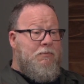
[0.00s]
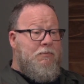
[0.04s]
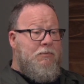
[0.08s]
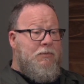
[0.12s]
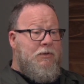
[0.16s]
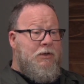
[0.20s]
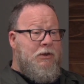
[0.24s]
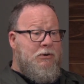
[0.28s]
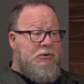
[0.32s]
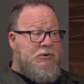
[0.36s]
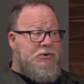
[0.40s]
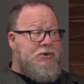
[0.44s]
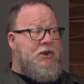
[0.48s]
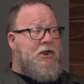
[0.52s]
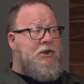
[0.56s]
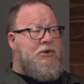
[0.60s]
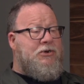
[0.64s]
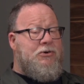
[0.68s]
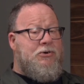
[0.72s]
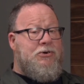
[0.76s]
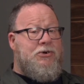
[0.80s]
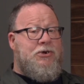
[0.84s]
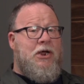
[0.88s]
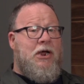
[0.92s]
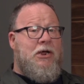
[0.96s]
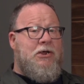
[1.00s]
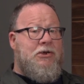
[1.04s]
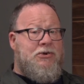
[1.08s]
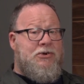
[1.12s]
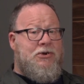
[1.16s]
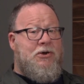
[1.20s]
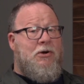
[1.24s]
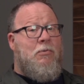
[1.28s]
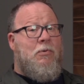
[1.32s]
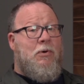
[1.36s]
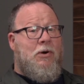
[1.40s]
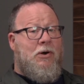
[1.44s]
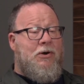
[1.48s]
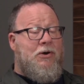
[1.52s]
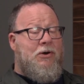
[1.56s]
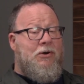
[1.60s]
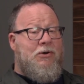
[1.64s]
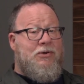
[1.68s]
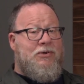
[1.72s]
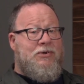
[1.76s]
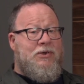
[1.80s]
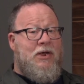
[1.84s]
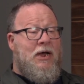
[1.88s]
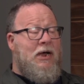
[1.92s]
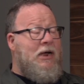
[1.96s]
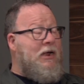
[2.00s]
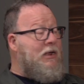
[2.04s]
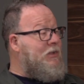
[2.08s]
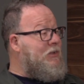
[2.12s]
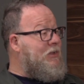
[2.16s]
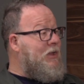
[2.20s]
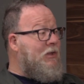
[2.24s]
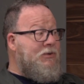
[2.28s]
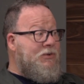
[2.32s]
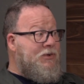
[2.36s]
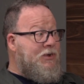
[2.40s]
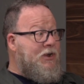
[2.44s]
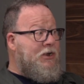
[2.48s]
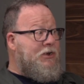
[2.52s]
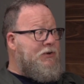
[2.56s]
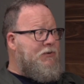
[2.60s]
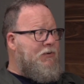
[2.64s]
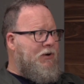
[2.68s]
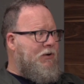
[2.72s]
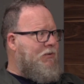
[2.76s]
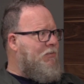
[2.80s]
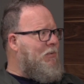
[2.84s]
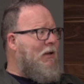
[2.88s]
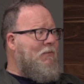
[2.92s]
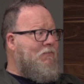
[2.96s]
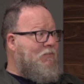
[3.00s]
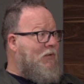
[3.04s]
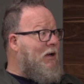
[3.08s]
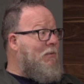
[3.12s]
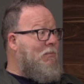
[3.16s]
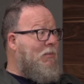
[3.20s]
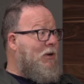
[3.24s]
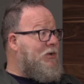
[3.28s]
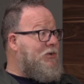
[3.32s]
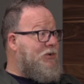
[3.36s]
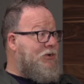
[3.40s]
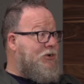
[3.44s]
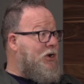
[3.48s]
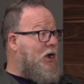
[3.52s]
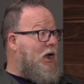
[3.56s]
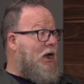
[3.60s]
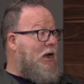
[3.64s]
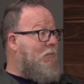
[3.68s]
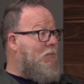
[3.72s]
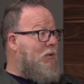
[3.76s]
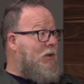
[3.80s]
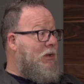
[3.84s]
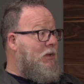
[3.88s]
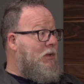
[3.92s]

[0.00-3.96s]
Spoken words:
your stitchers yet, you're still working on your designs, they'll stitch for you for about $5 a job.